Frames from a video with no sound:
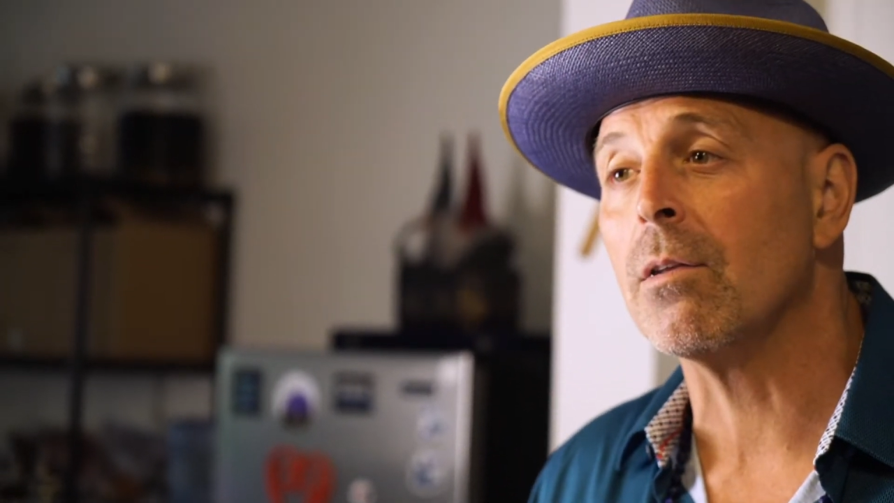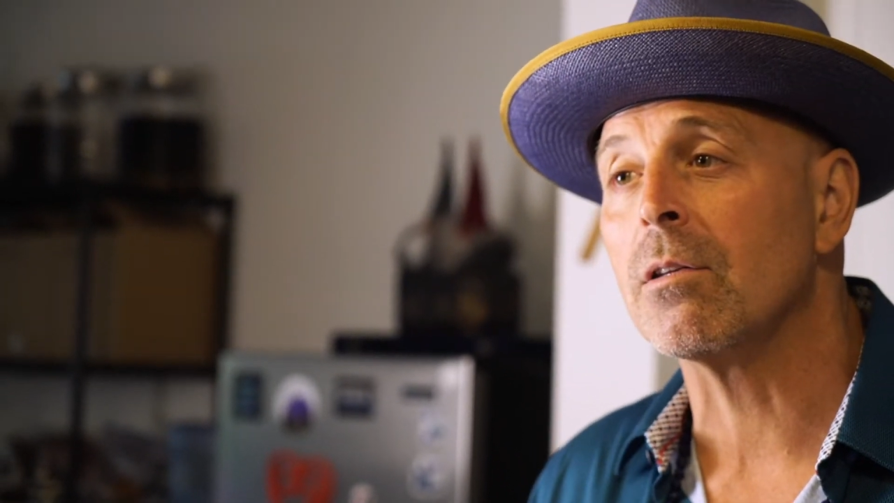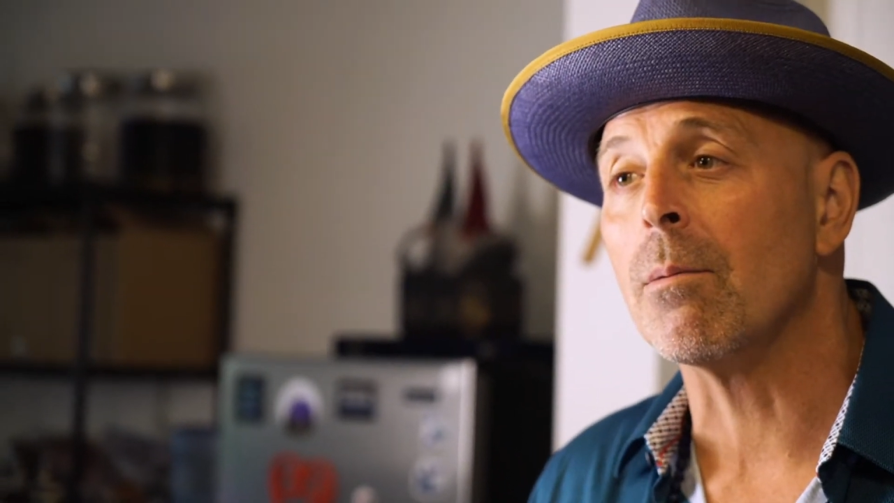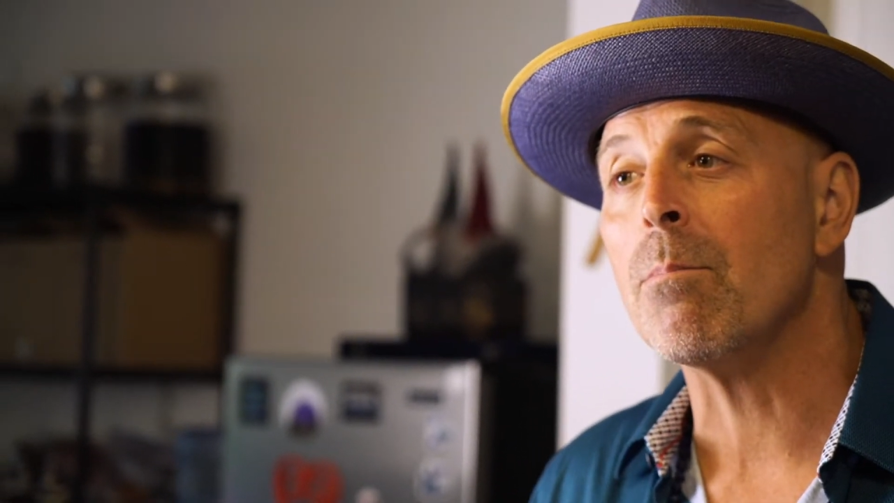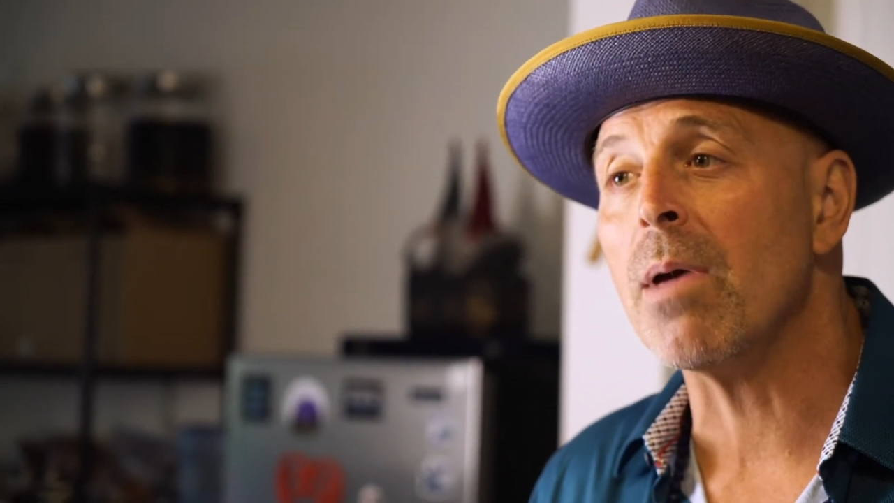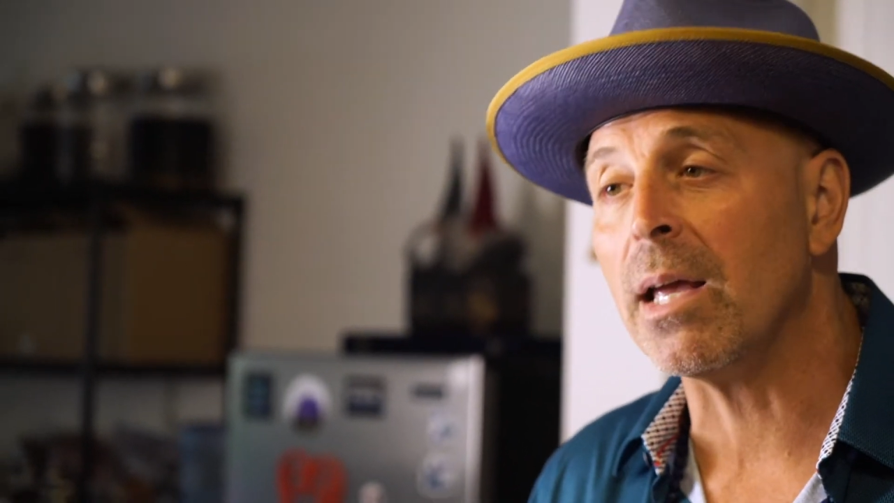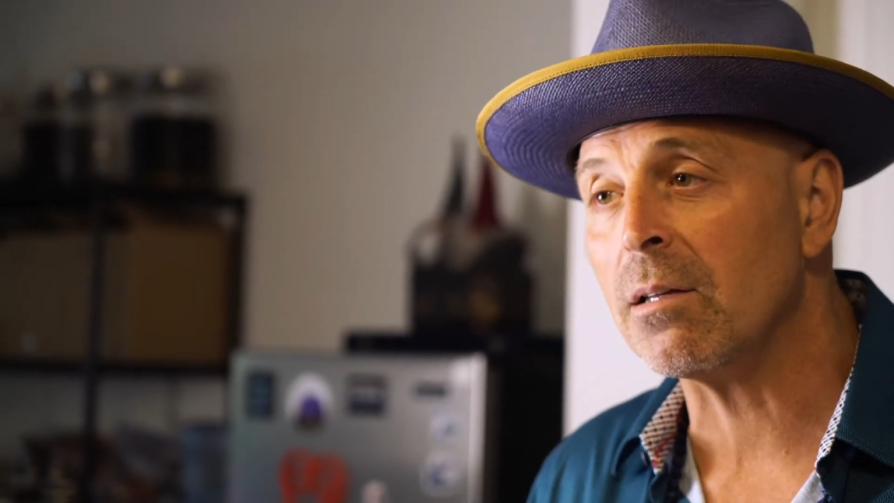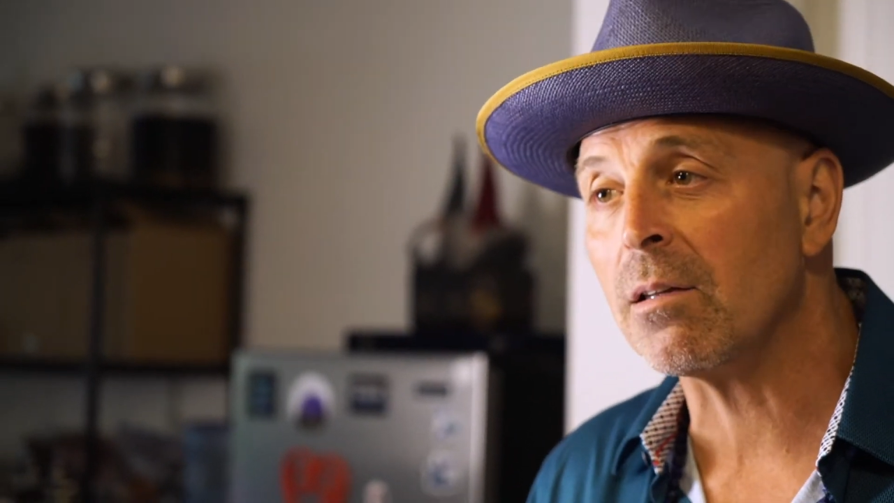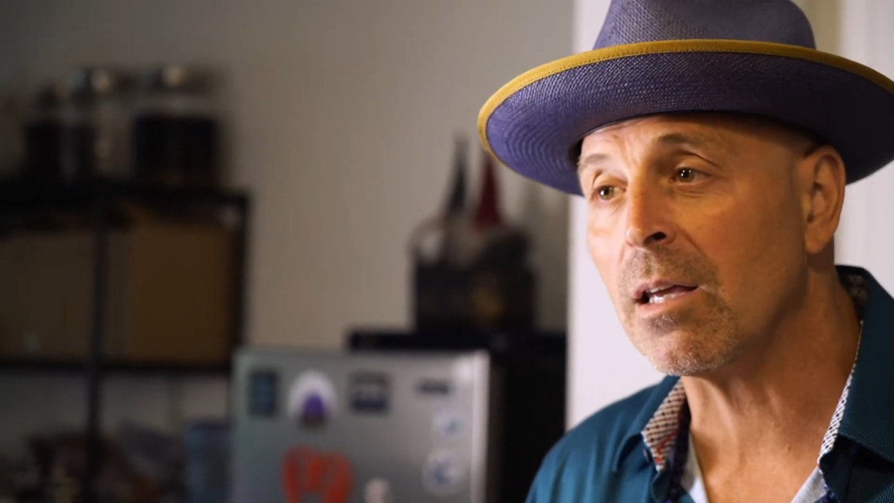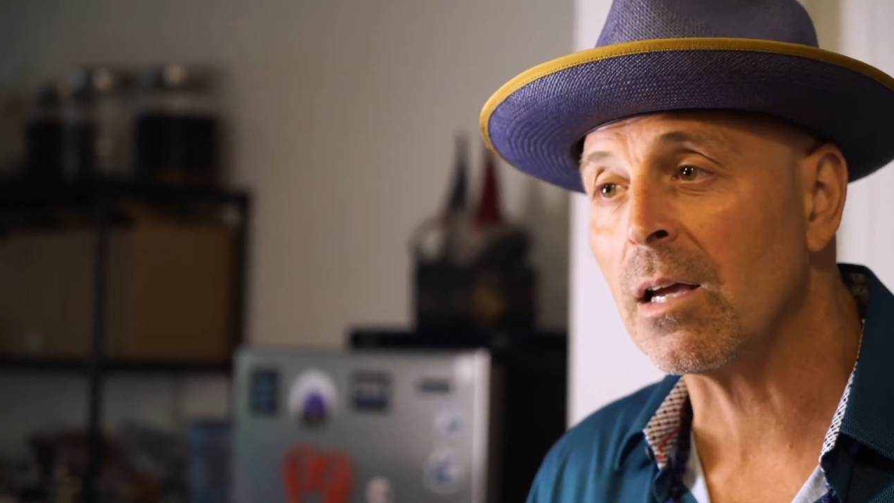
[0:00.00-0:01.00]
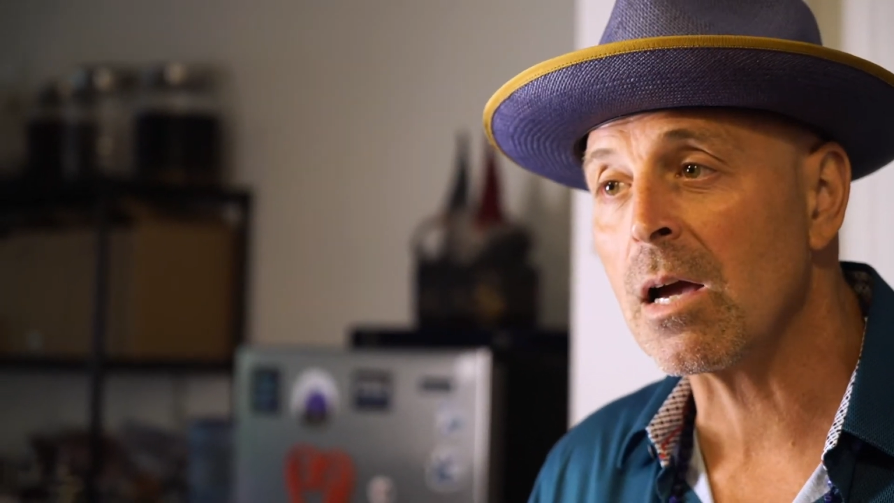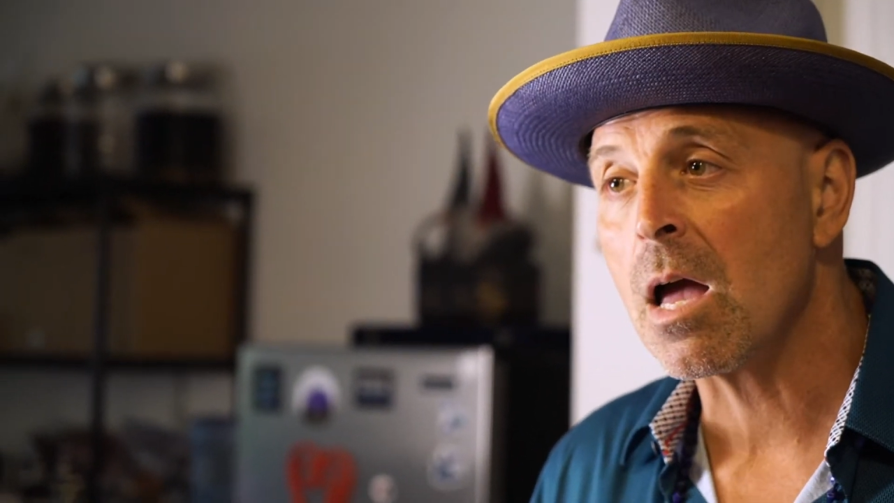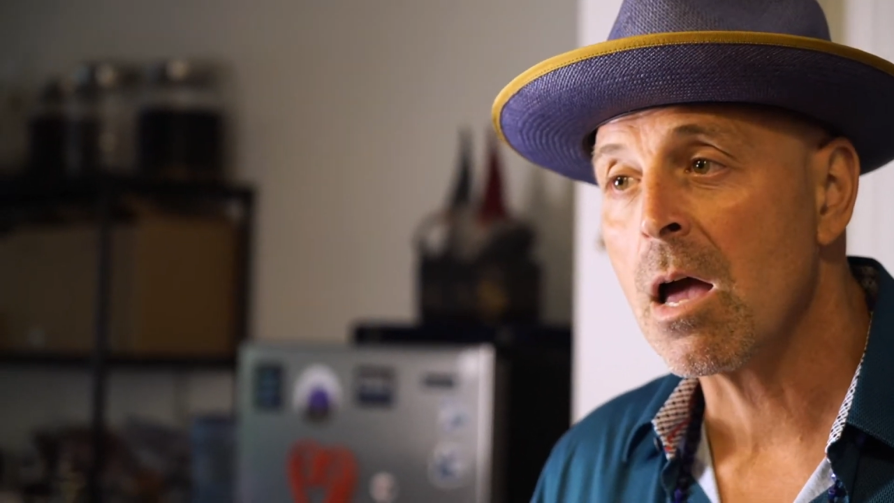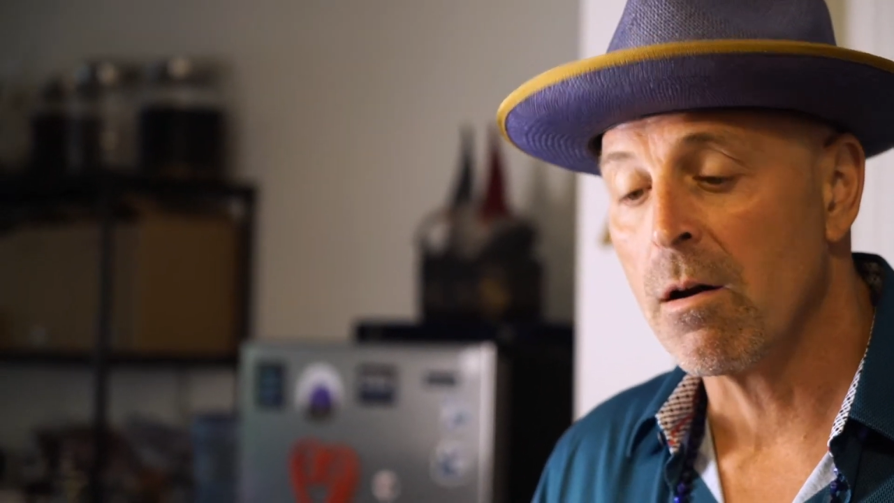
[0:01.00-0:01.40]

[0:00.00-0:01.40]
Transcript: this amazing